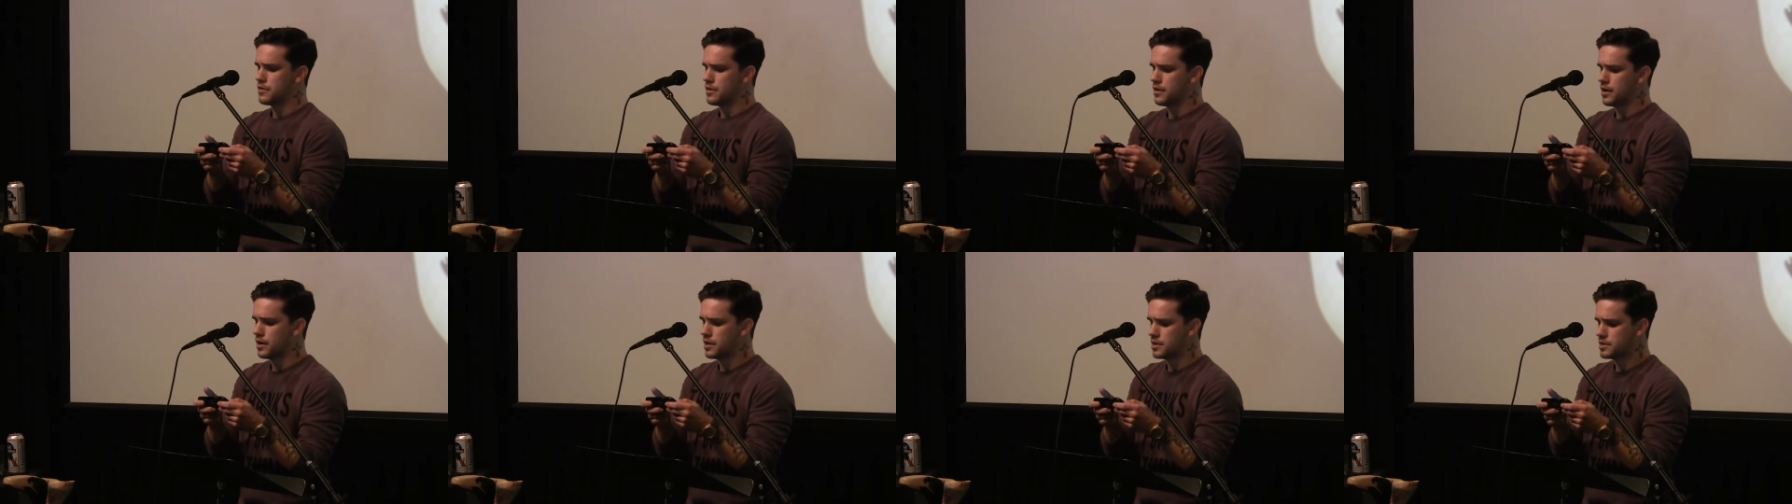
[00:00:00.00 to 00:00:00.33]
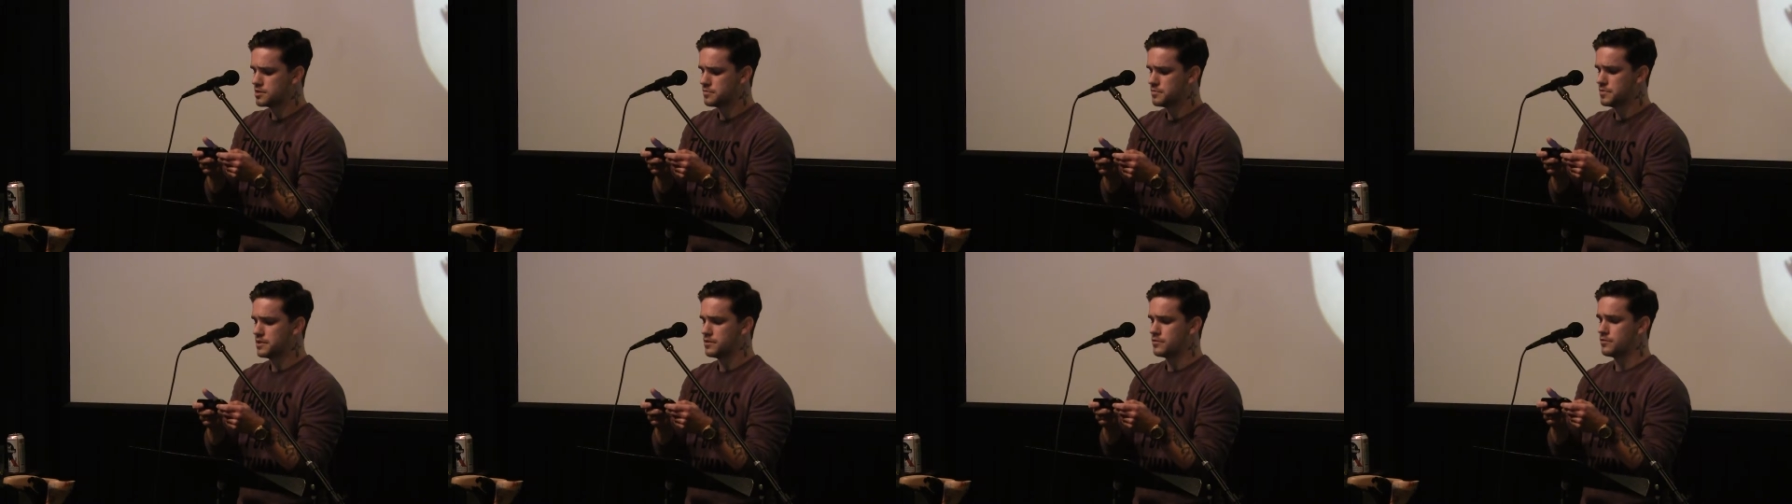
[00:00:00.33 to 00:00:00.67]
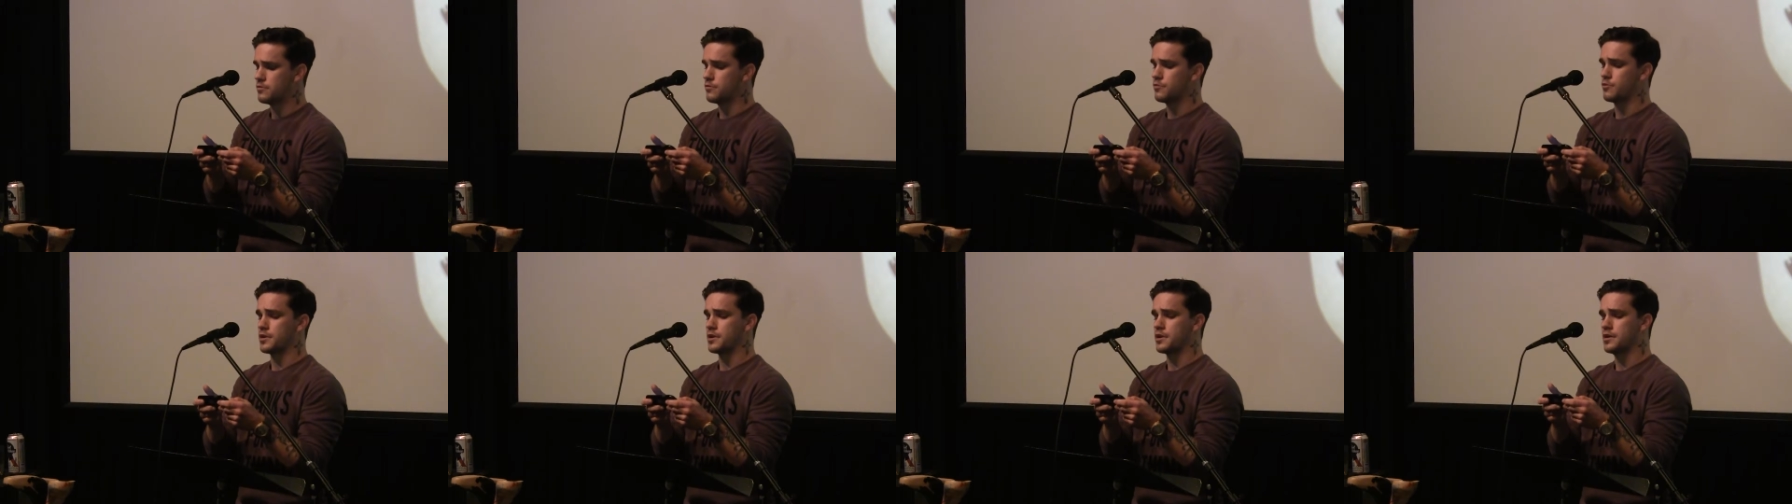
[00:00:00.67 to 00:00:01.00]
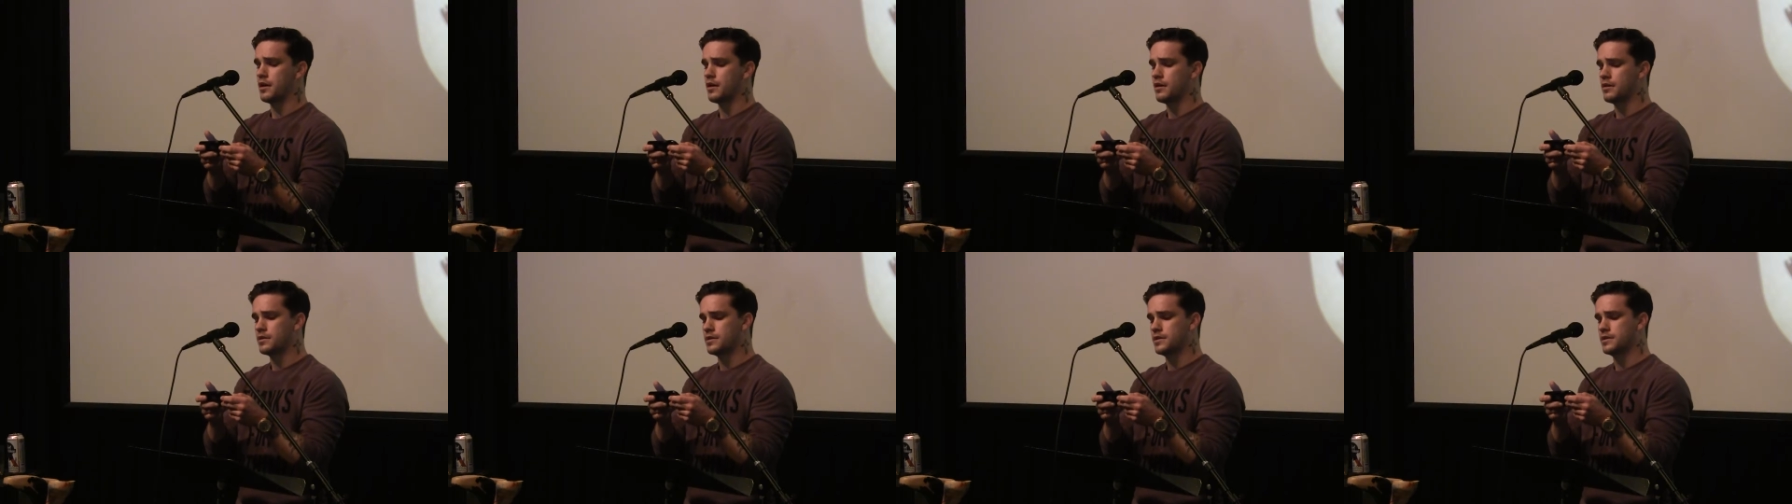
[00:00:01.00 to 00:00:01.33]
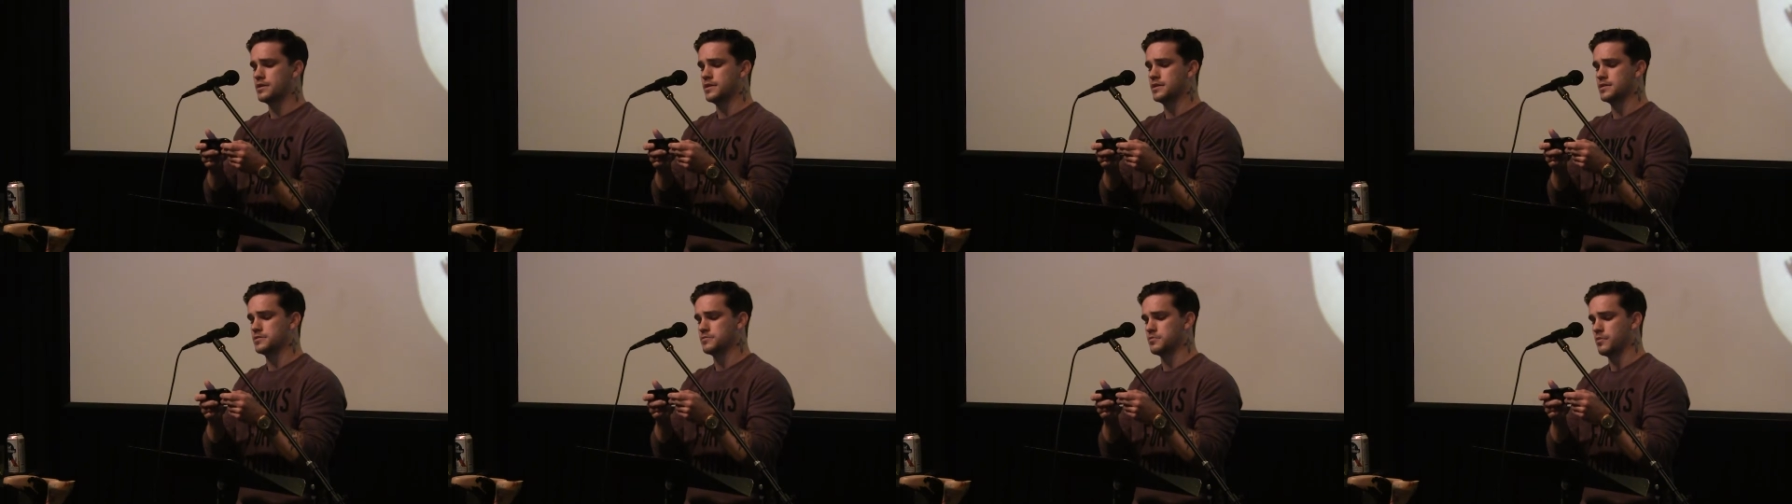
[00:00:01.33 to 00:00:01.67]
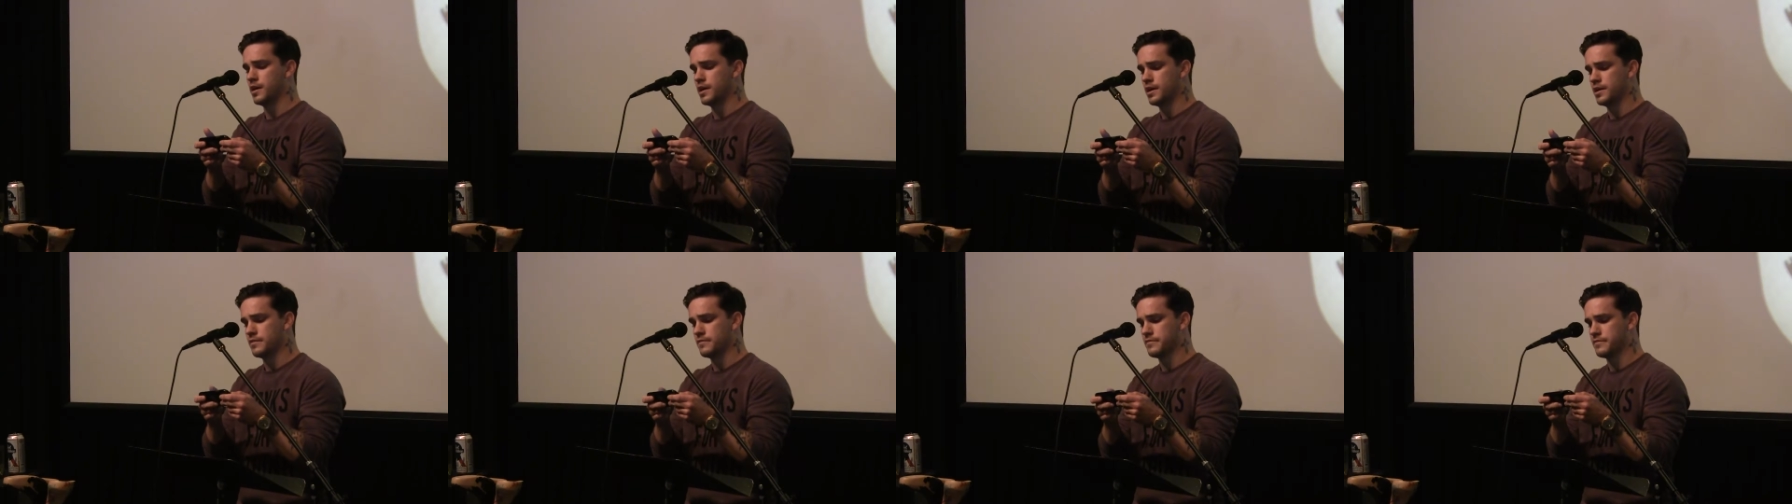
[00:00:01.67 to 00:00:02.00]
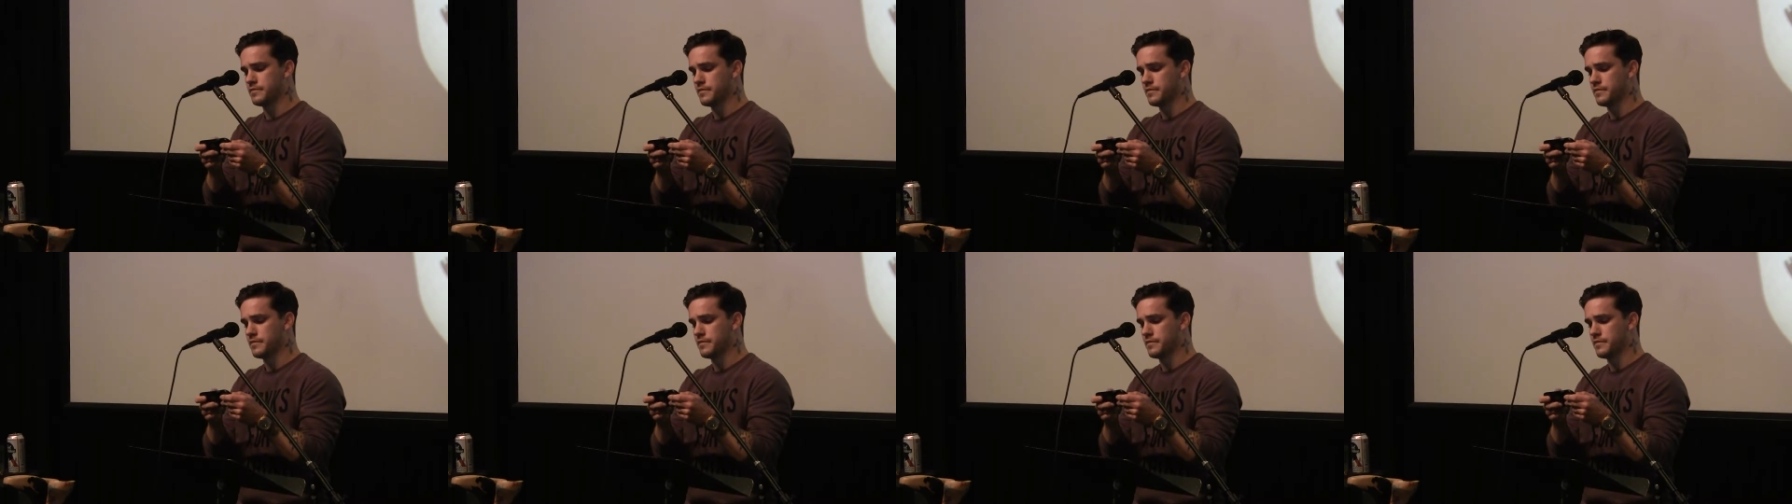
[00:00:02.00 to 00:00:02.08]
The husband regarded his wife,